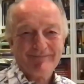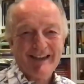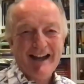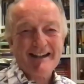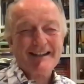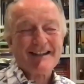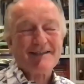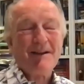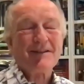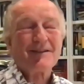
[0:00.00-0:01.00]
That
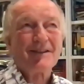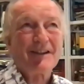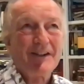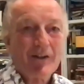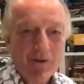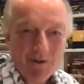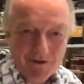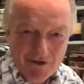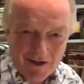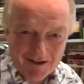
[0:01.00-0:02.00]
smells good,
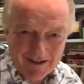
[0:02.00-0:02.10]
Charlie.